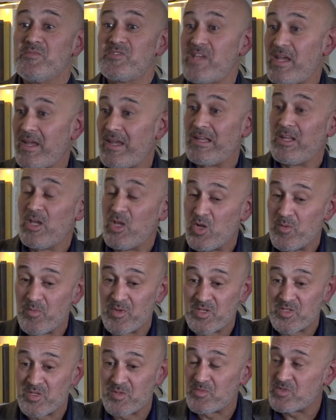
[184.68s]
secular
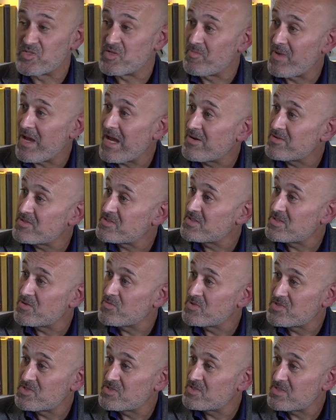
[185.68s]
humanism, was about, there
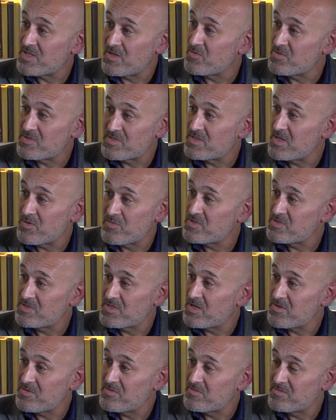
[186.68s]
was no.